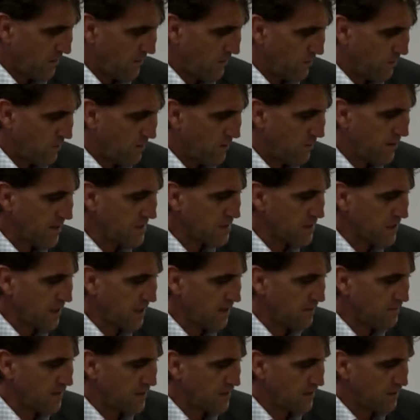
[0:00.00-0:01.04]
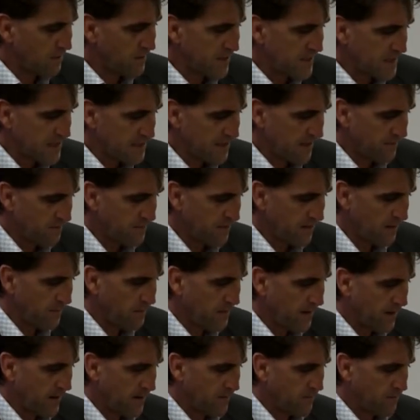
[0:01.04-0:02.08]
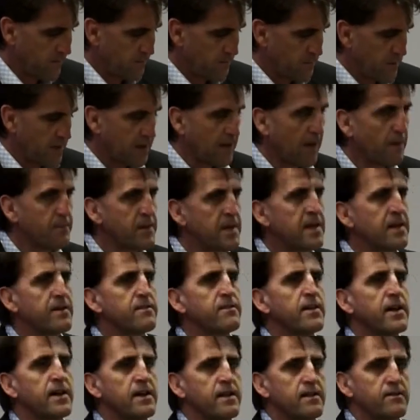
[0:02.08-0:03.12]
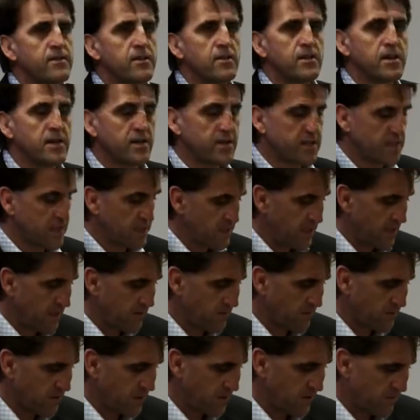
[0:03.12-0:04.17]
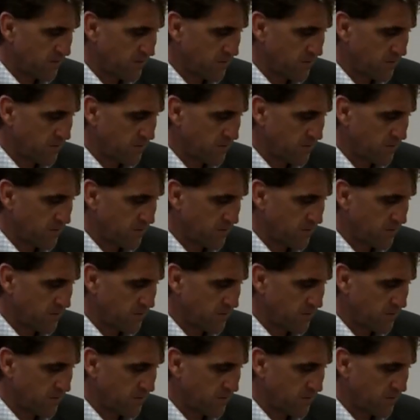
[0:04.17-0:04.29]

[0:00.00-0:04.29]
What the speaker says: Well, you're actually going to be doing something about becoming innovative. You're going to signal to your